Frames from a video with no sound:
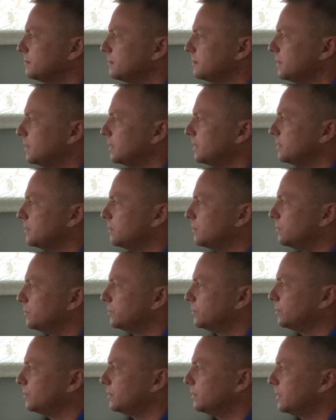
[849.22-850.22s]
get the whole
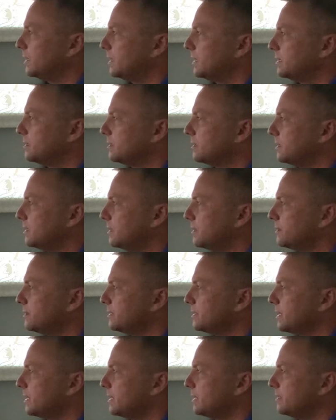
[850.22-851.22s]
short lines on the other
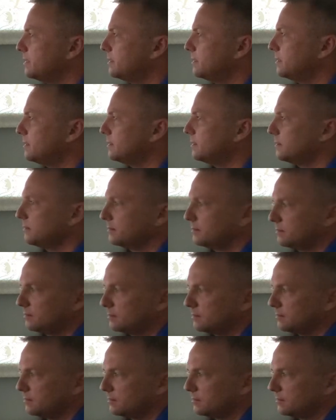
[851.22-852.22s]
side there.
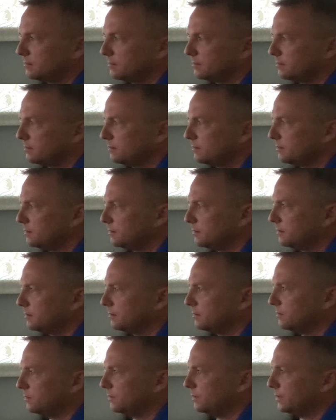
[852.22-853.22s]

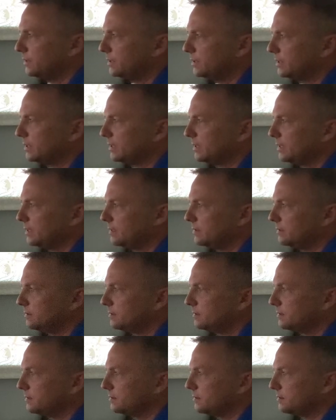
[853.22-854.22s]
We shall
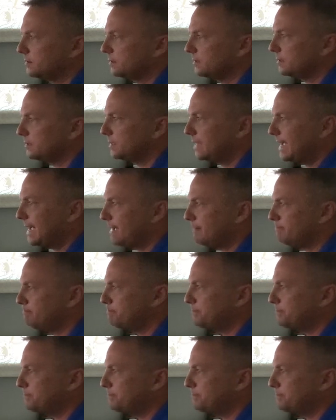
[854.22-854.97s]
stop.